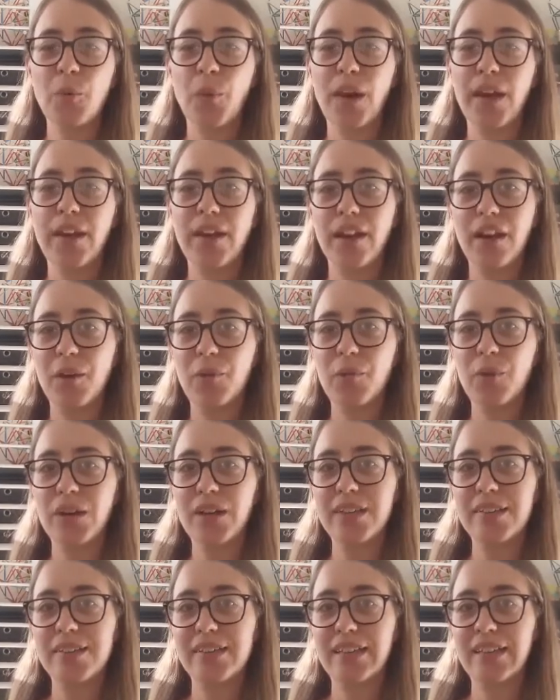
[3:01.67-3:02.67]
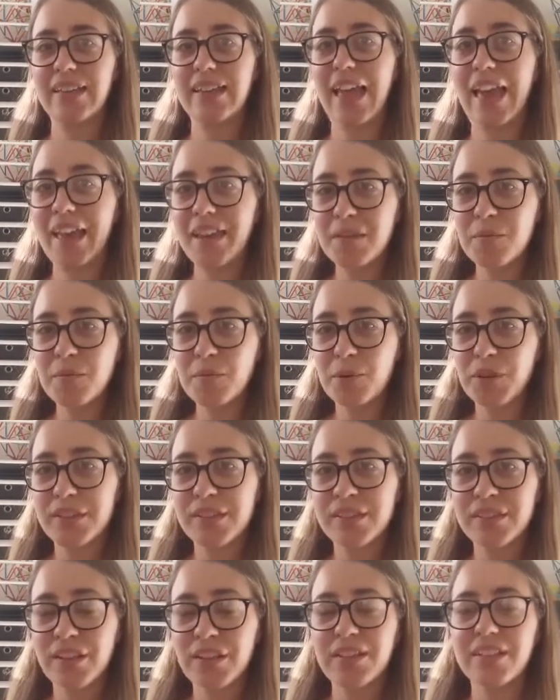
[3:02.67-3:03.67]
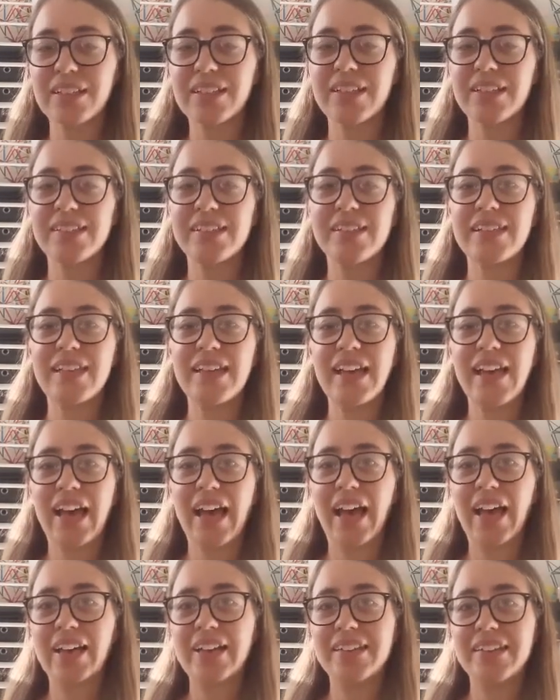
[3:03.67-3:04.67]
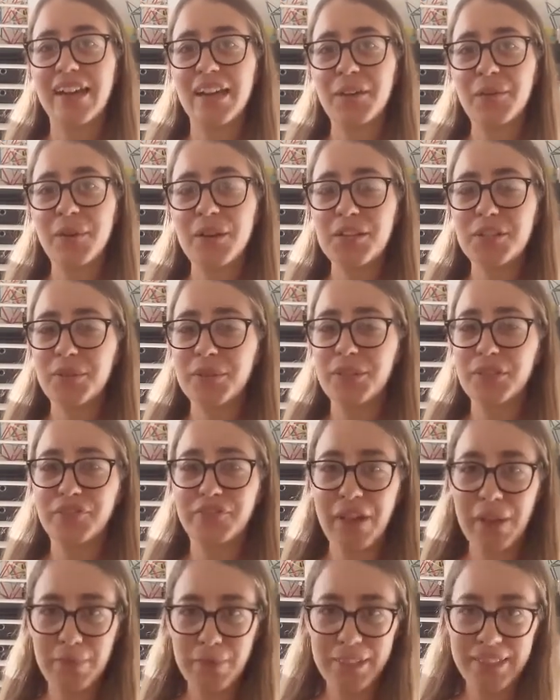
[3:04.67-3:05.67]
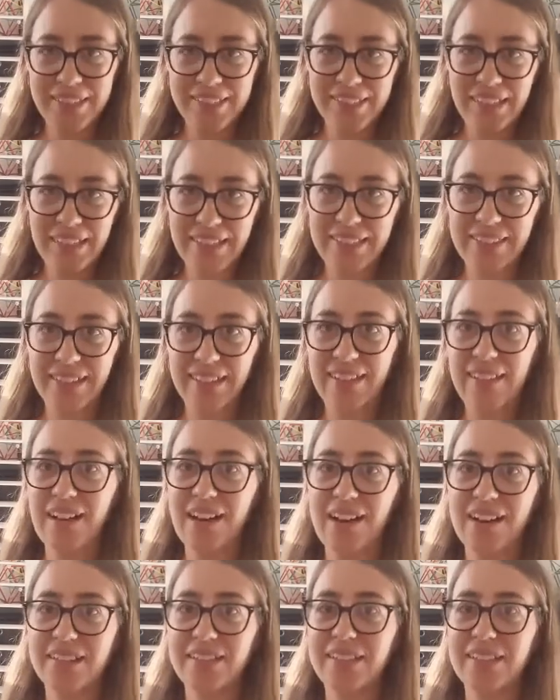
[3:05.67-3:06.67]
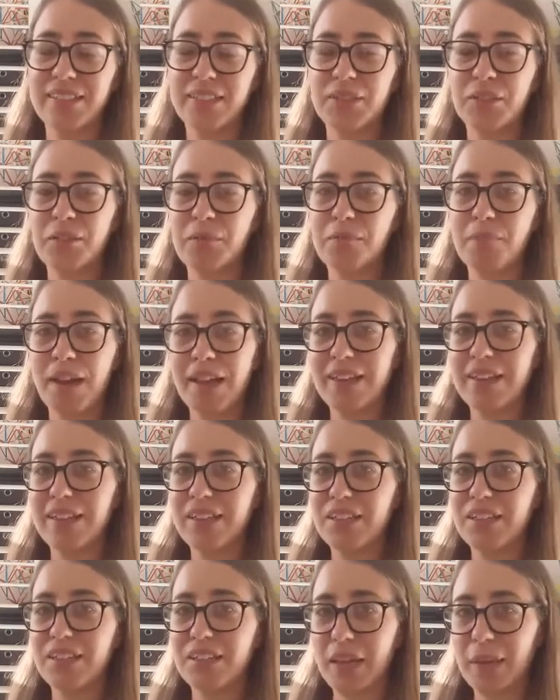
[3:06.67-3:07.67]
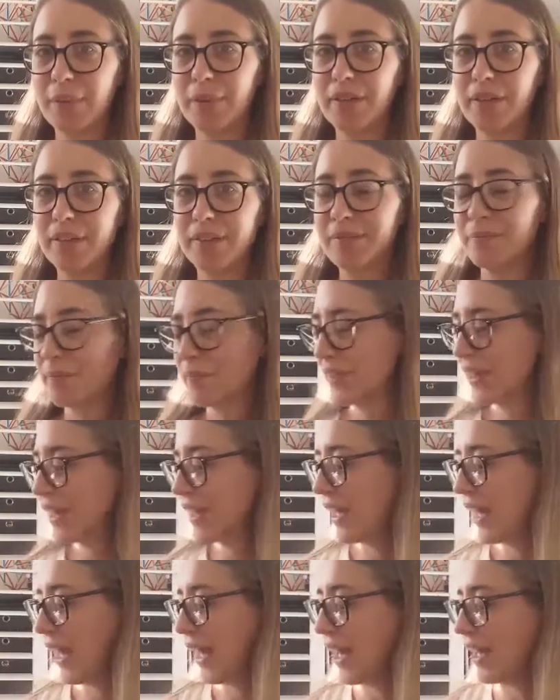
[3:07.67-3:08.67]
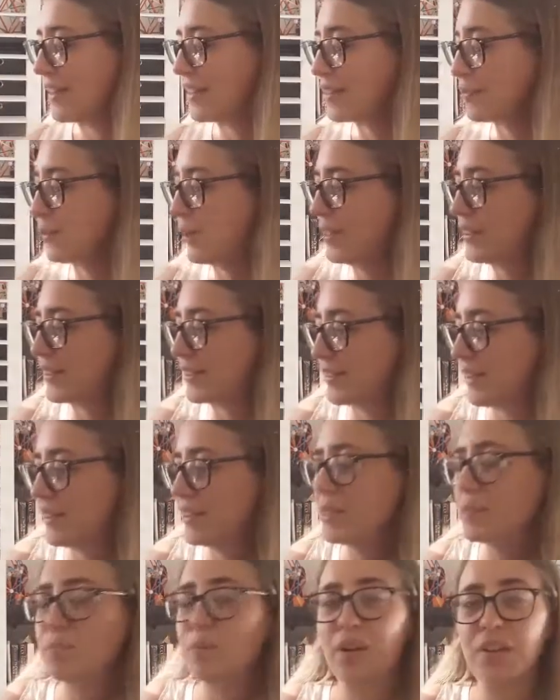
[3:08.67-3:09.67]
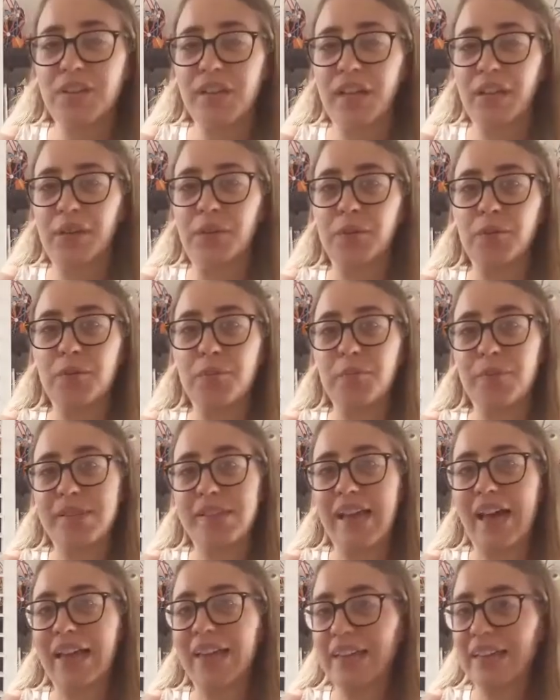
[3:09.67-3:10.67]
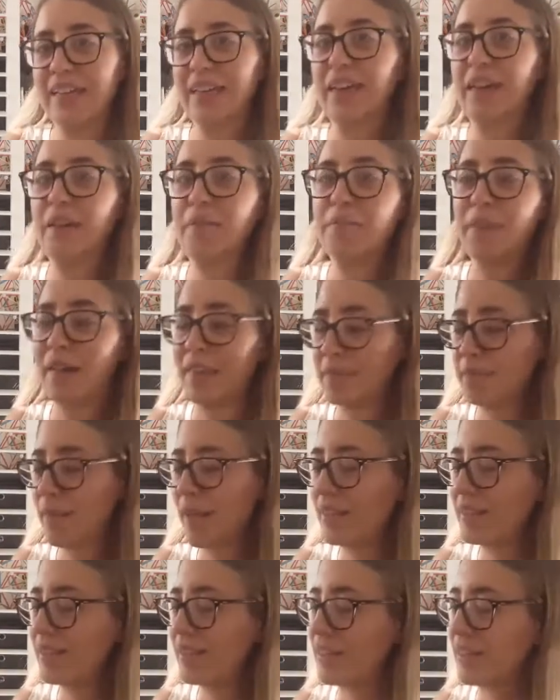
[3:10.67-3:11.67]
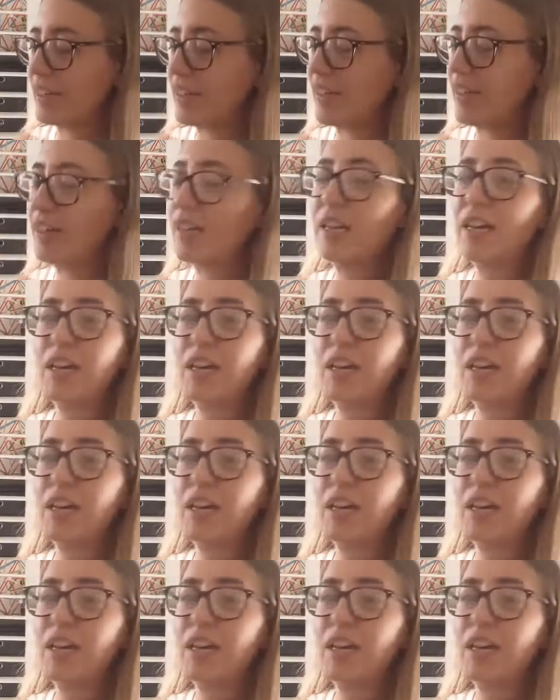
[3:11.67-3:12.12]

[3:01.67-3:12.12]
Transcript: when I worked in Edinburgh, Scotland, and I worked with a fabulous textile artist called Madeline Shepherd, and we designed a project called Botanica Mathematica,